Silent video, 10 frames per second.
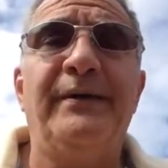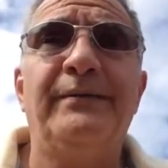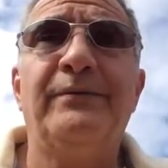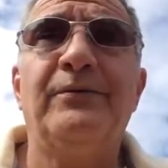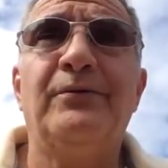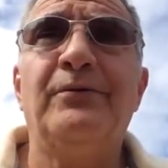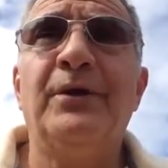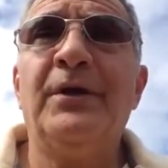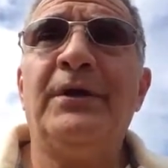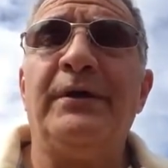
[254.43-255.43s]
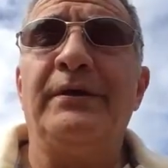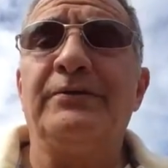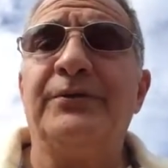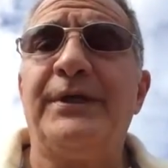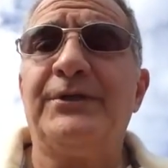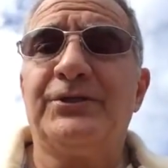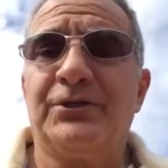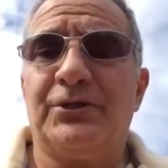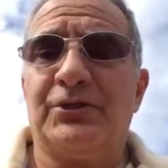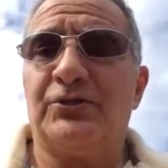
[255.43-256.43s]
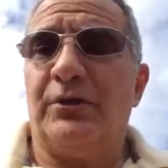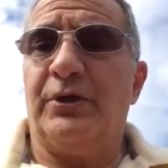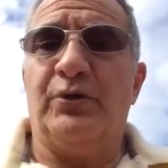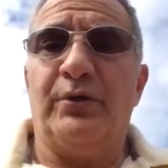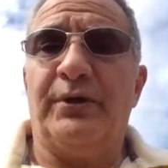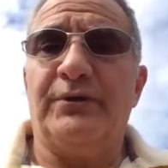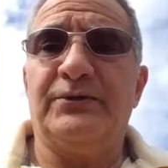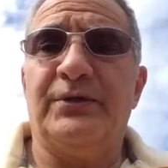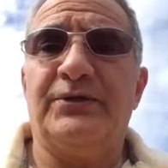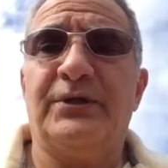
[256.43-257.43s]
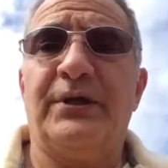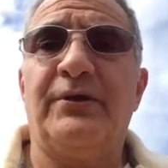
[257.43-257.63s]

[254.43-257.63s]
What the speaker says: I had no inclination to start an organization.